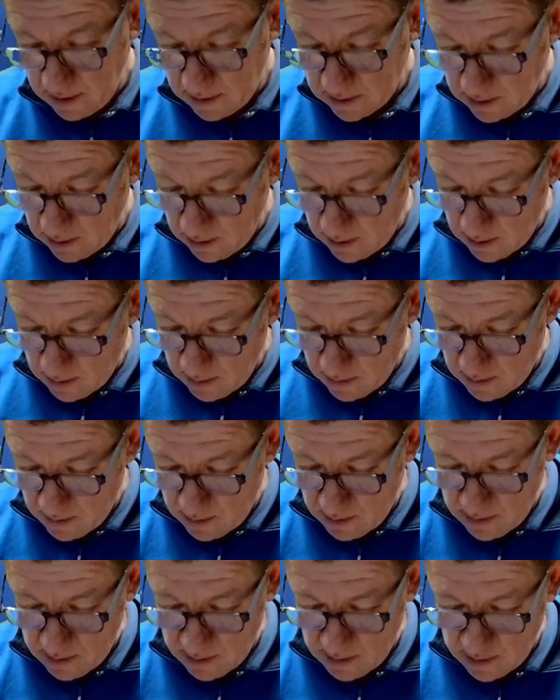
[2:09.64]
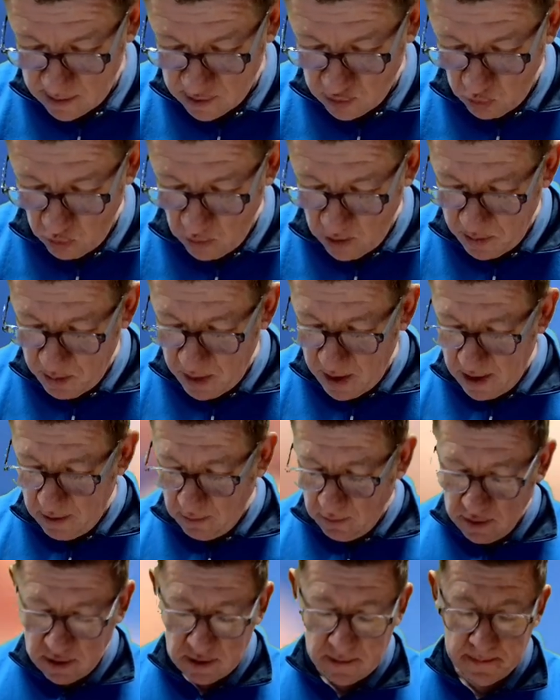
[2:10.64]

to the solar panels.